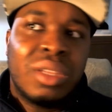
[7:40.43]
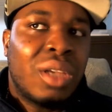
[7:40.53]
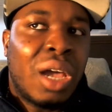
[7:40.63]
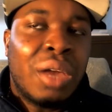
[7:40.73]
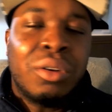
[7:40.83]

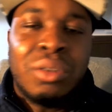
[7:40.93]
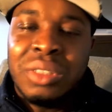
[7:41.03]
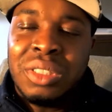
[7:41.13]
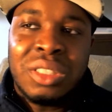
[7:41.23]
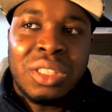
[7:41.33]
I don't know.
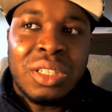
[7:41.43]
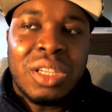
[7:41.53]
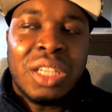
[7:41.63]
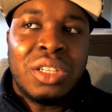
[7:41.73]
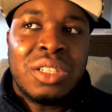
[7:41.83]

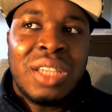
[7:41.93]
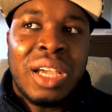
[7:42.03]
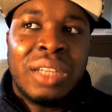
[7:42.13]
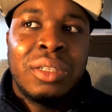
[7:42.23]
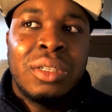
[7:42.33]
It's just
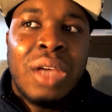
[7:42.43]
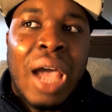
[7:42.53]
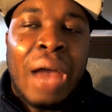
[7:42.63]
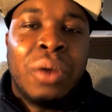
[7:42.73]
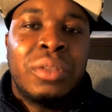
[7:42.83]
that
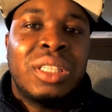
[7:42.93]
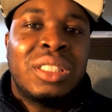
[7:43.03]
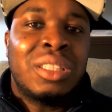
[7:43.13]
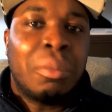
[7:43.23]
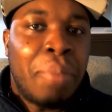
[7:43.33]
I don't think this
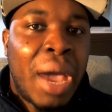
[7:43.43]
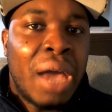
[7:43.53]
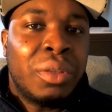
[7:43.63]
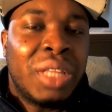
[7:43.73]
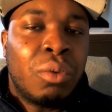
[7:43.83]
is a
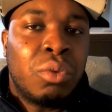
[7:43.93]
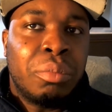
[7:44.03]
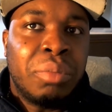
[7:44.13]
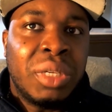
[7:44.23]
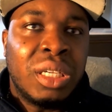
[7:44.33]
battle that will
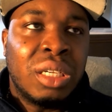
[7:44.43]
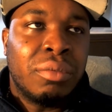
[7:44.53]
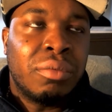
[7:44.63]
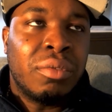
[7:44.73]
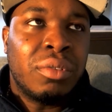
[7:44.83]
be,
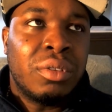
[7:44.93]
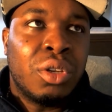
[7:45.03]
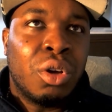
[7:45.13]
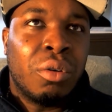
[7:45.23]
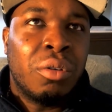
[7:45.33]
you
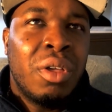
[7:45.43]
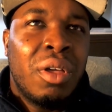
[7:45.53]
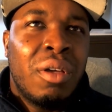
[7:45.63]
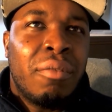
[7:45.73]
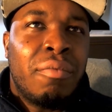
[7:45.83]
know,
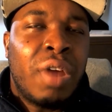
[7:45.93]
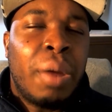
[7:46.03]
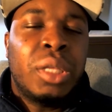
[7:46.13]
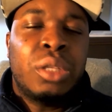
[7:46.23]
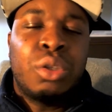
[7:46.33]
very
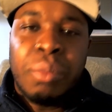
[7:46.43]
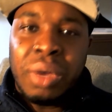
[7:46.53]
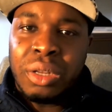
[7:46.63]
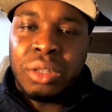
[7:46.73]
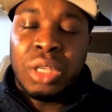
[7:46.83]

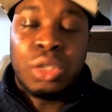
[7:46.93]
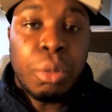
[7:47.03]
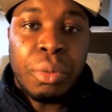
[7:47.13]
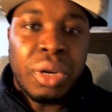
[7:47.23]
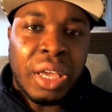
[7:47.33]

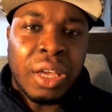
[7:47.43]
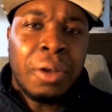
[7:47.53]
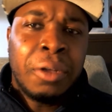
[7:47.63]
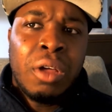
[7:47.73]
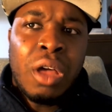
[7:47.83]
determining
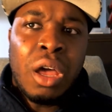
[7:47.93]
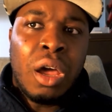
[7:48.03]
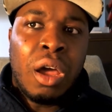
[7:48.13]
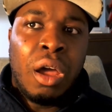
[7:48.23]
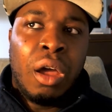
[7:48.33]

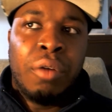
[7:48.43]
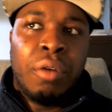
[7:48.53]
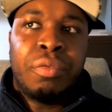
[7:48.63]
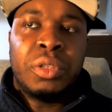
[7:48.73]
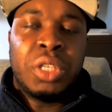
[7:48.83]

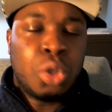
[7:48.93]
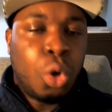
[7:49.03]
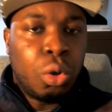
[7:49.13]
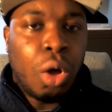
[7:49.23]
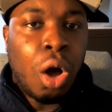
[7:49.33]
for this
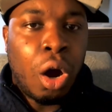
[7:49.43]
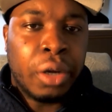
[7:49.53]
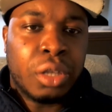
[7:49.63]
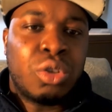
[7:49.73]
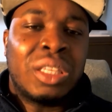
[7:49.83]
whole
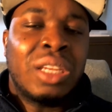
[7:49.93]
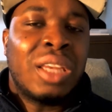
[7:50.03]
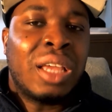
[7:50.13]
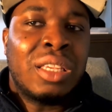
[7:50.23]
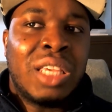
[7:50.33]
arc. So I think
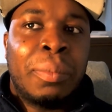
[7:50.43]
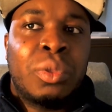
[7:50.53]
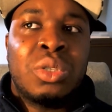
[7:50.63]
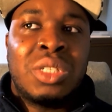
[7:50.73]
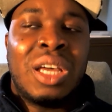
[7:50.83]
that Yamato
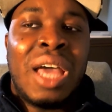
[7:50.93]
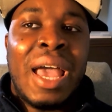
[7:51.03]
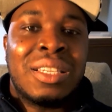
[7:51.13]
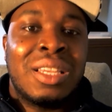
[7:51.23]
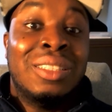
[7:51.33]
still
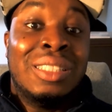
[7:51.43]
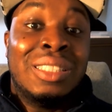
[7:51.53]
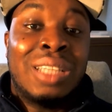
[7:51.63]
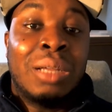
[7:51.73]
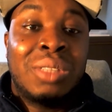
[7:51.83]
has
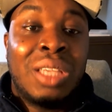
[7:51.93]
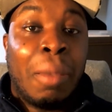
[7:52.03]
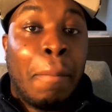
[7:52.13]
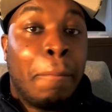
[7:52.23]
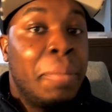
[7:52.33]

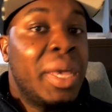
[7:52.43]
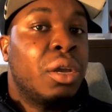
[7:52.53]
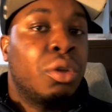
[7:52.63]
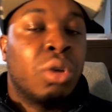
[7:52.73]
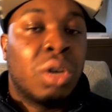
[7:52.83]
something bigger
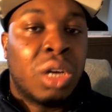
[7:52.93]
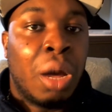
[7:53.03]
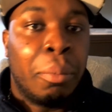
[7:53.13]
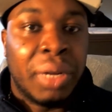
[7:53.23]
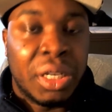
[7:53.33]
to
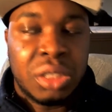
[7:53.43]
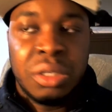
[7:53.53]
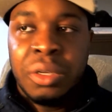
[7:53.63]
accomplish.